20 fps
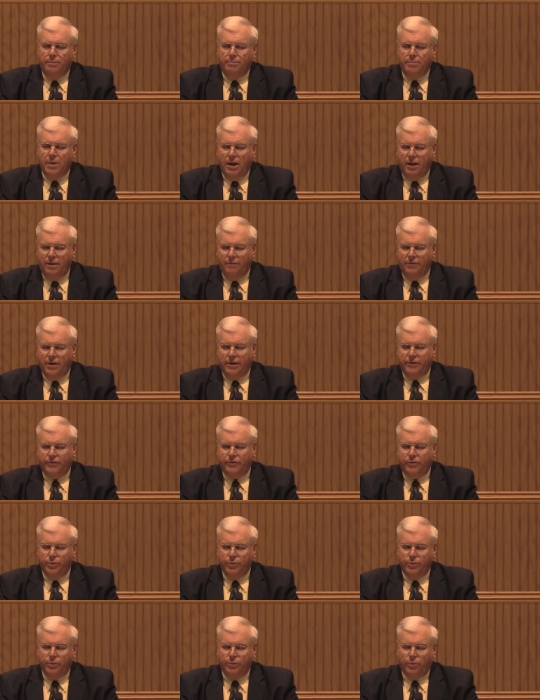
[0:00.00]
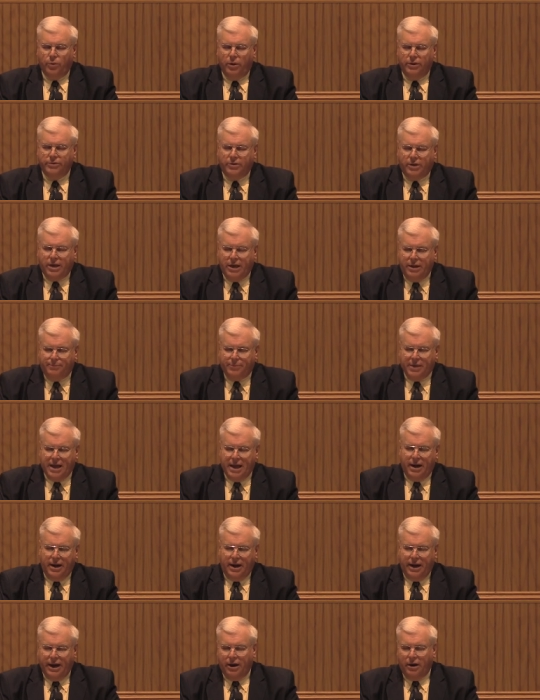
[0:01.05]
Many of us who want to keep
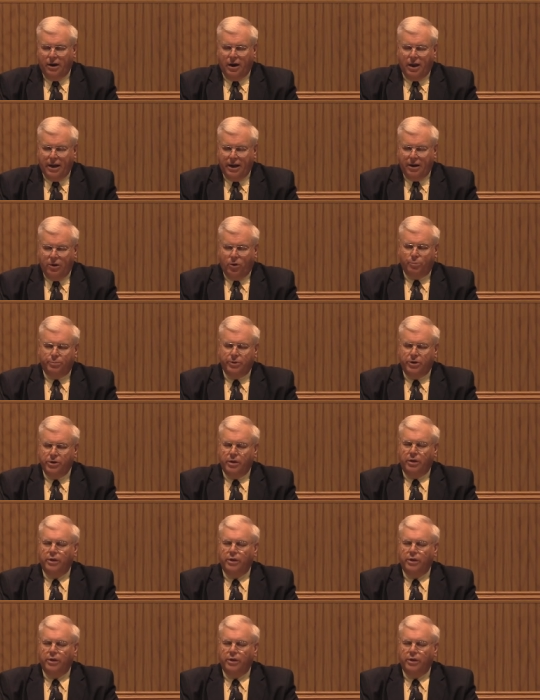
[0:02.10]
that airline open